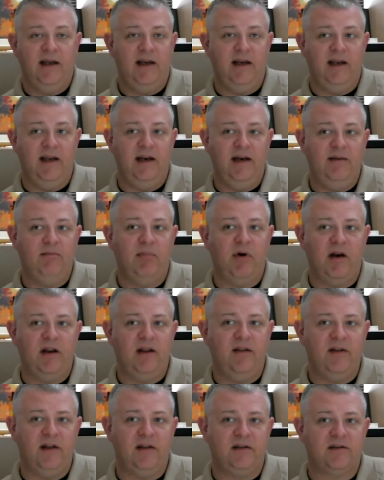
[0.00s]

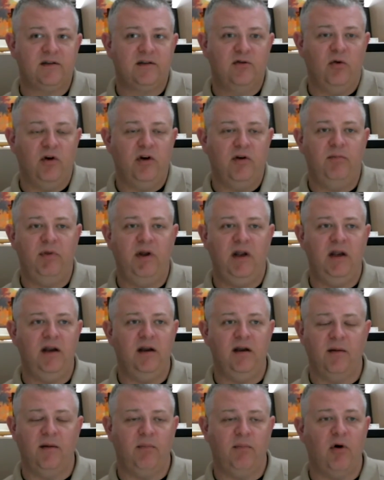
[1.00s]
anybody that's going to
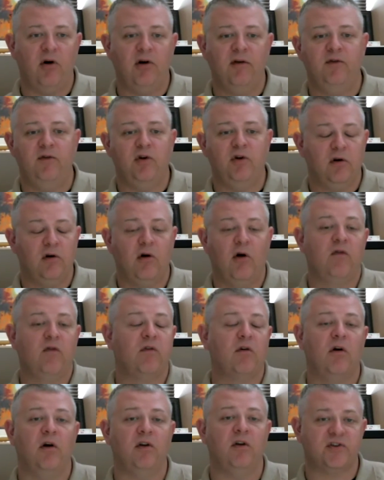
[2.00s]
be a part of your
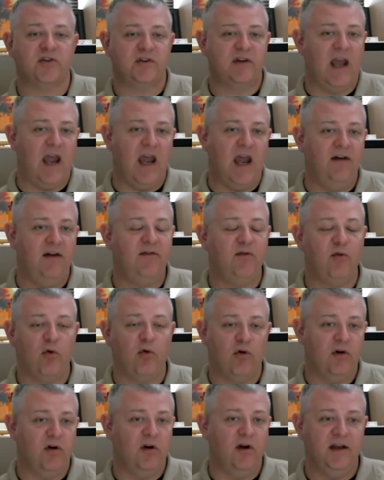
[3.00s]
overall staff
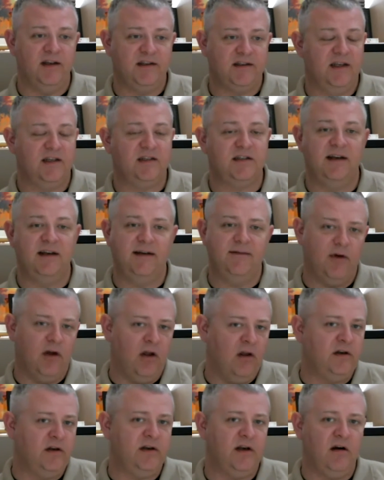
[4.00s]
or assisting,
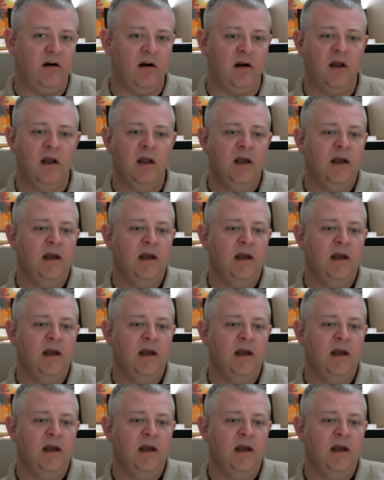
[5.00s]
volunteering.